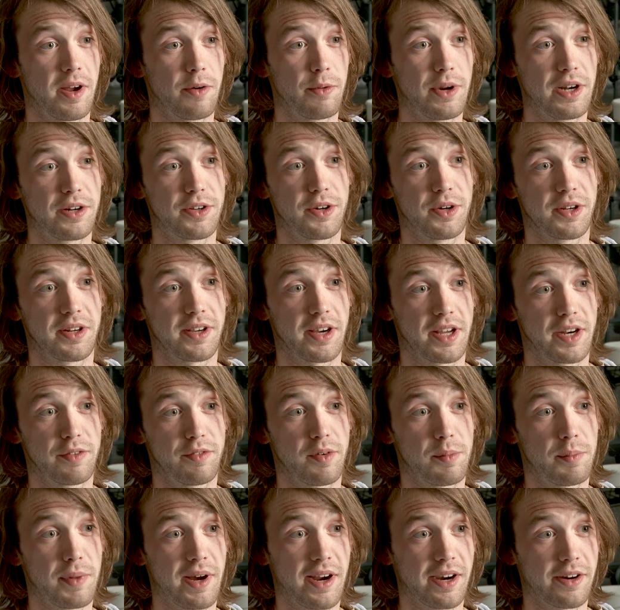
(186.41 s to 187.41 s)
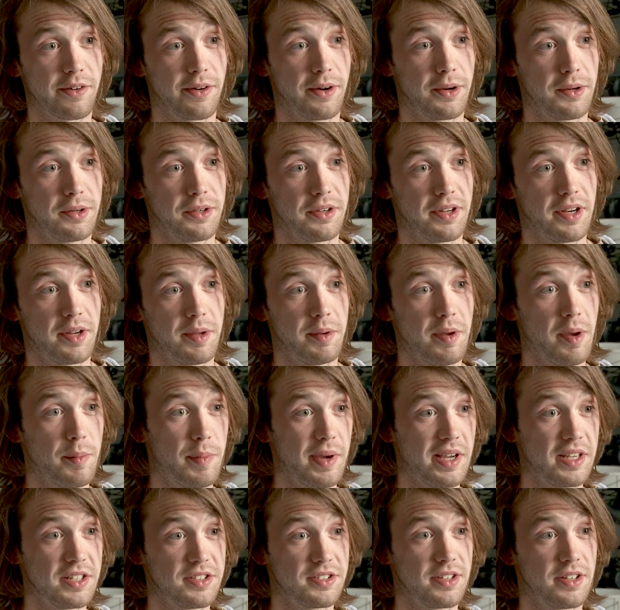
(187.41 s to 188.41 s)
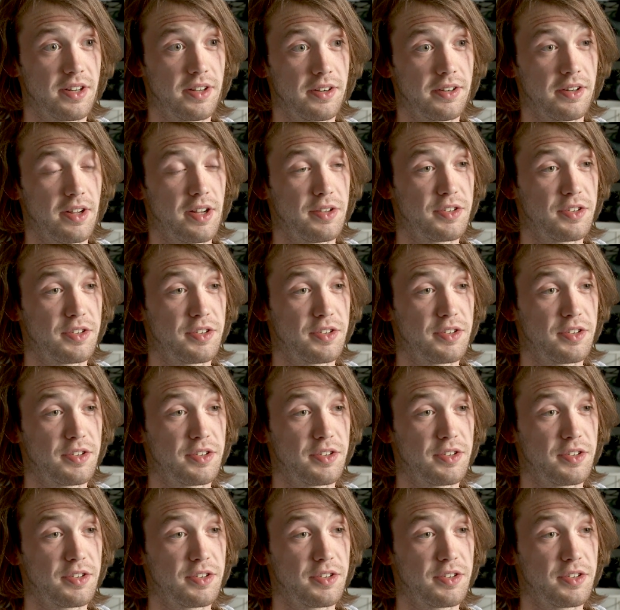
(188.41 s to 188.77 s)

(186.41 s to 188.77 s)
a real good kind of a background and a base in it.